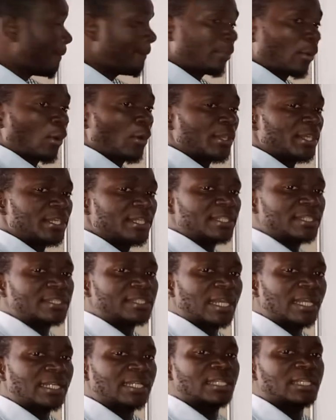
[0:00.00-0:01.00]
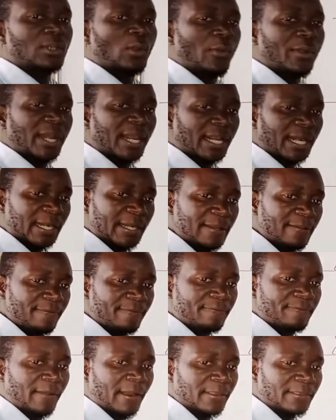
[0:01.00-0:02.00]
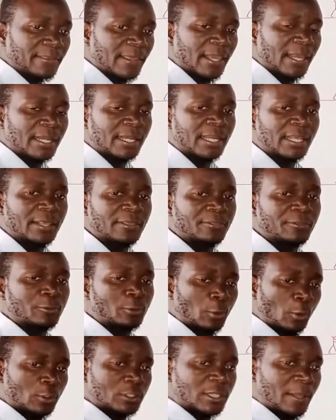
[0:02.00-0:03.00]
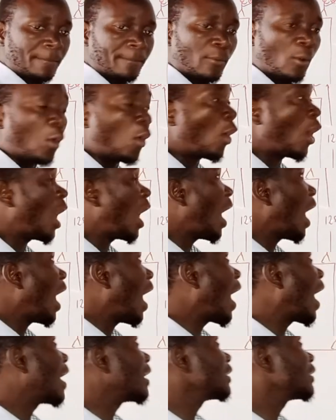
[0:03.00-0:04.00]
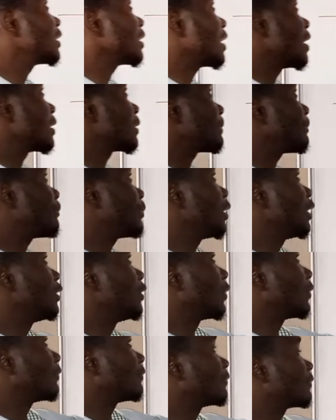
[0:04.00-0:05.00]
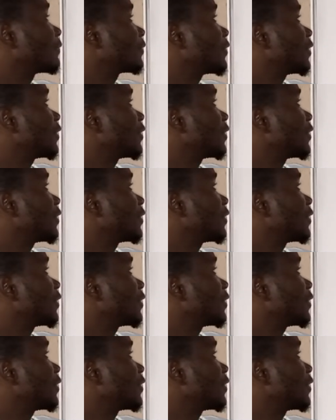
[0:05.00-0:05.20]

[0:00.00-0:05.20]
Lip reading: a boy is standing on a cliff and then he throws the ball at a speed of